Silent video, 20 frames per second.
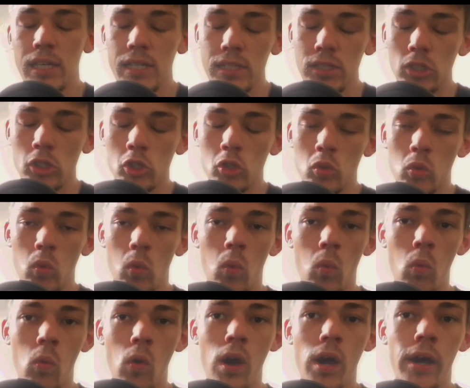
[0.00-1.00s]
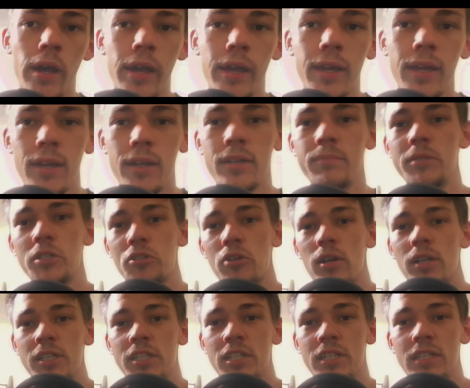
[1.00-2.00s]
is why
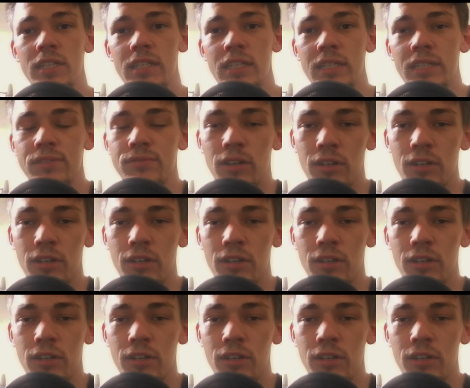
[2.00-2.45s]
metrology is